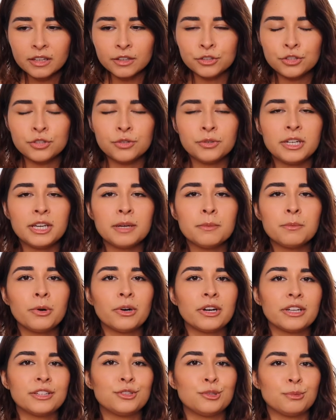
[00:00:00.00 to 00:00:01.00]
tuning
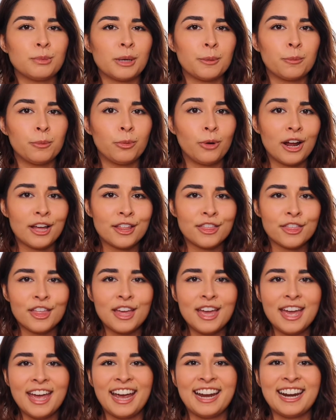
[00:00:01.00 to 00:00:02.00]
more into my breath
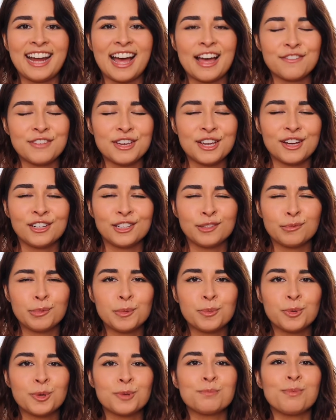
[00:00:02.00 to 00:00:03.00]
and having a little
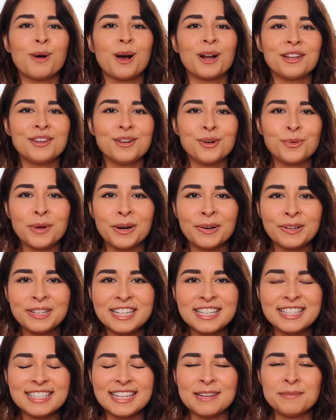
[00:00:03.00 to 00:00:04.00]
bit more body
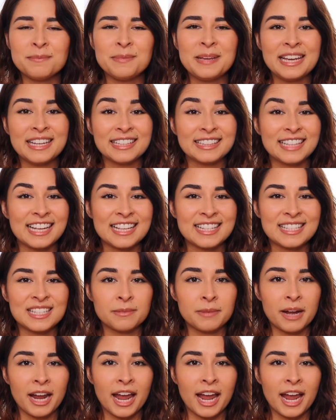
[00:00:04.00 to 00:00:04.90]
awareness and being less in my